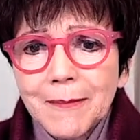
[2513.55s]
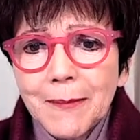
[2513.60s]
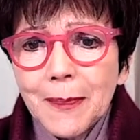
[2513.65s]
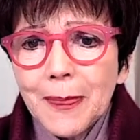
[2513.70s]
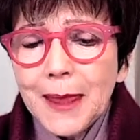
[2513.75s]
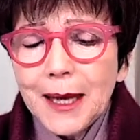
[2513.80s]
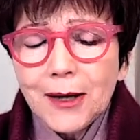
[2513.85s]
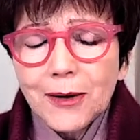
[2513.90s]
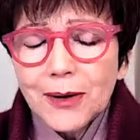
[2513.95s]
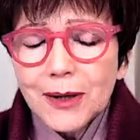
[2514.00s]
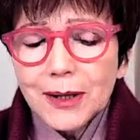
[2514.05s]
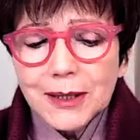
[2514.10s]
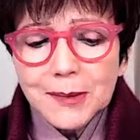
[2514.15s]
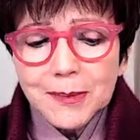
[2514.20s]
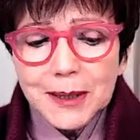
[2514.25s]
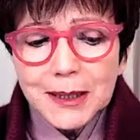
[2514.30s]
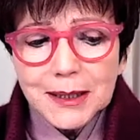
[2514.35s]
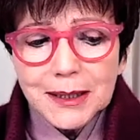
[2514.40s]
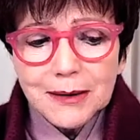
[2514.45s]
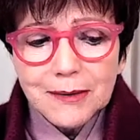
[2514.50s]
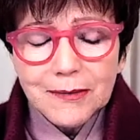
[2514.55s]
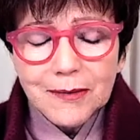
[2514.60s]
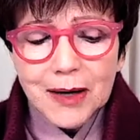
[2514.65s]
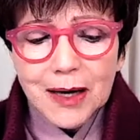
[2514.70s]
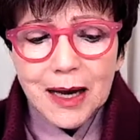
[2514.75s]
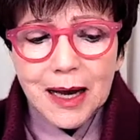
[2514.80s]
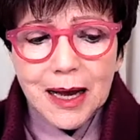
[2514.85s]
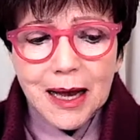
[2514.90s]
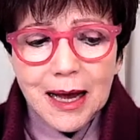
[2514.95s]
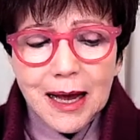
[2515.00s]
They're not expensive,
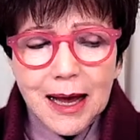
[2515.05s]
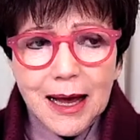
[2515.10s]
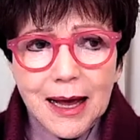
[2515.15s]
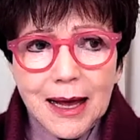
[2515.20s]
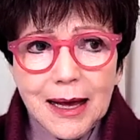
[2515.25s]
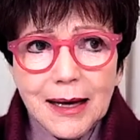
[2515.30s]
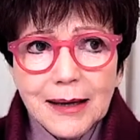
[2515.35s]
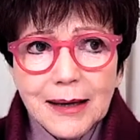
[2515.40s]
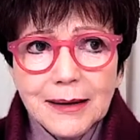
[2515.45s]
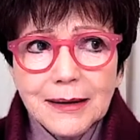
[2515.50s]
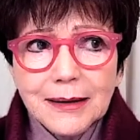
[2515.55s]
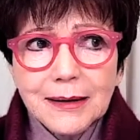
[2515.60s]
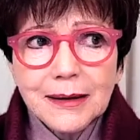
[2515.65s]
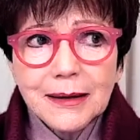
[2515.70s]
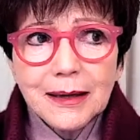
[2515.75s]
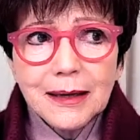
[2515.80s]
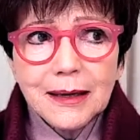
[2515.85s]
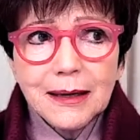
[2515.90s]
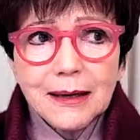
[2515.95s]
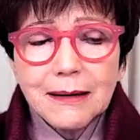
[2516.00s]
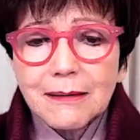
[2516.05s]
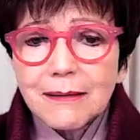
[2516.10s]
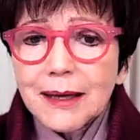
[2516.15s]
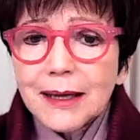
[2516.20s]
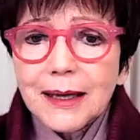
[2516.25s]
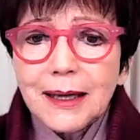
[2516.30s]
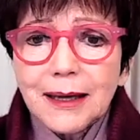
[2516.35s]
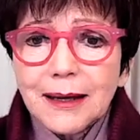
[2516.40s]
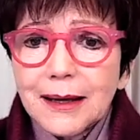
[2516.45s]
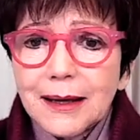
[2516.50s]
and they
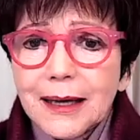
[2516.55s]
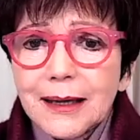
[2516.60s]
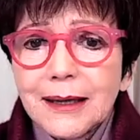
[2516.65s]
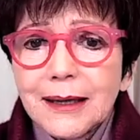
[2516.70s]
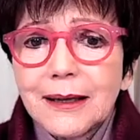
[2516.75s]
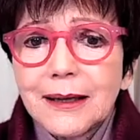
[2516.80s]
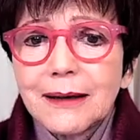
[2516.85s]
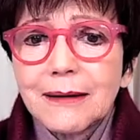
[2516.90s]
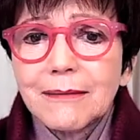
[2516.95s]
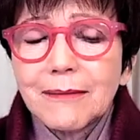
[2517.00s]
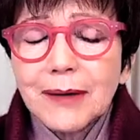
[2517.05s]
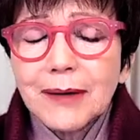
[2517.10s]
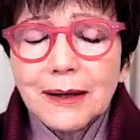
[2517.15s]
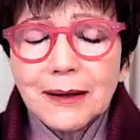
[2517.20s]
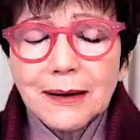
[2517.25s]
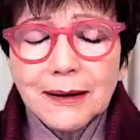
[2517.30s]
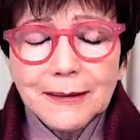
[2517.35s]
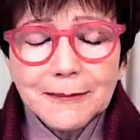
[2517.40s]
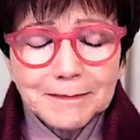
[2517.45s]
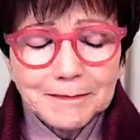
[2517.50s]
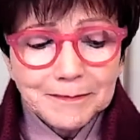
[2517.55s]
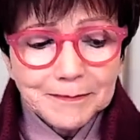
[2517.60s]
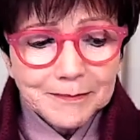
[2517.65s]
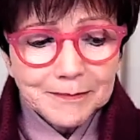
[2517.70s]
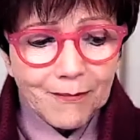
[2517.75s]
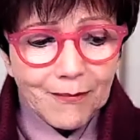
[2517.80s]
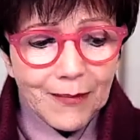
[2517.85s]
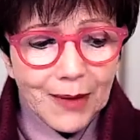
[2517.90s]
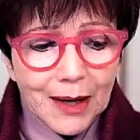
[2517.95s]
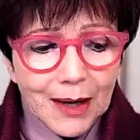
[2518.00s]
get that in a in a,
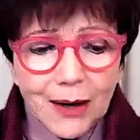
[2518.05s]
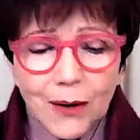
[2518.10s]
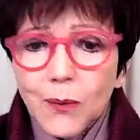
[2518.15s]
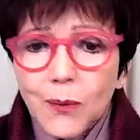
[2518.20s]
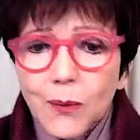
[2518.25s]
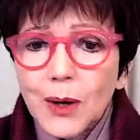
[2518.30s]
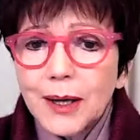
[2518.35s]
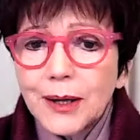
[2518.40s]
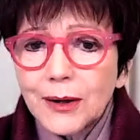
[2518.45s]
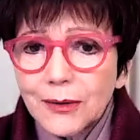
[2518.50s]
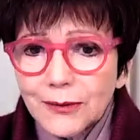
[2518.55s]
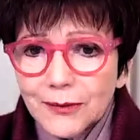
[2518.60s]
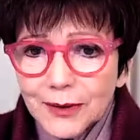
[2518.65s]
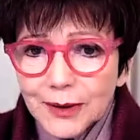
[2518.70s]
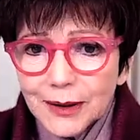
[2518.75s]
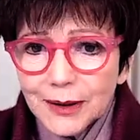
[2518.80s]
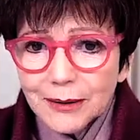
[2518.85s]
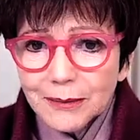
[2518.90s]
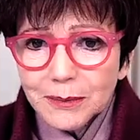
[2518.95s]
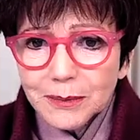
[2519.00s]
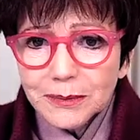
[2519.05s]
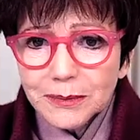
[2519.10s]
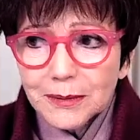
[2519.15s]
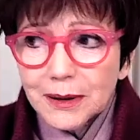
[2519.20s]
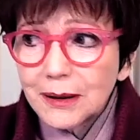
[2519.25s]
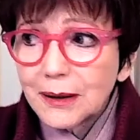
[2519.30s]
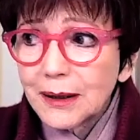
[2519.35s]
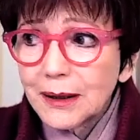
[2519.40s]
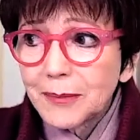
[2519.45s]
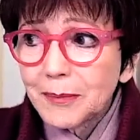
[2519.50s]
a white envelope, and
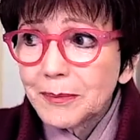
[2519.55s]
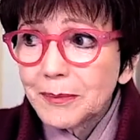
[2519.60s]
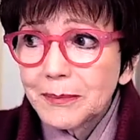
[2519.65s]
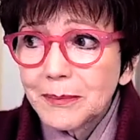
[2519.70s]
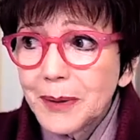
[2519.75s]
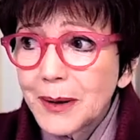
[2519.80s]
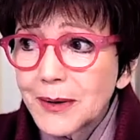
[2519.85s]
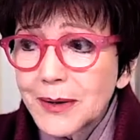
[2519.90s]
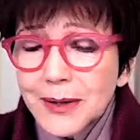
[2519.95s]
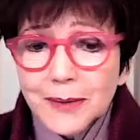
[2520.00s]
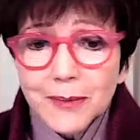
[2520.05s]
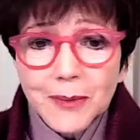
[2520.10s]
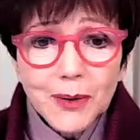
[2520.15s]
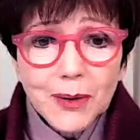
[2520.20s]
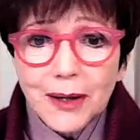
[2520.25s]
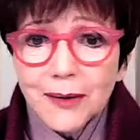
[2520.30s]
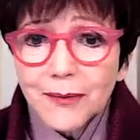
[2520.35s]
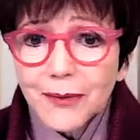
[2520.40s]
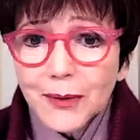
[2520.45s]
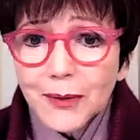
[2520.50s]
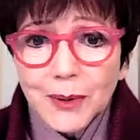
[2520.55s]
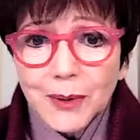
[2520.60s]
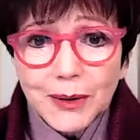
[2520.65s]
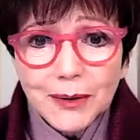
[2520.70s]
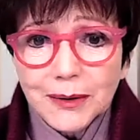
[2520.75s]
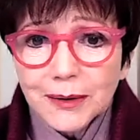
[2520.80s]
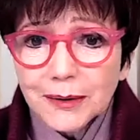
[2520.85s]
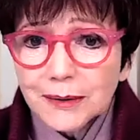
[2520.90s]
I post them all over the world.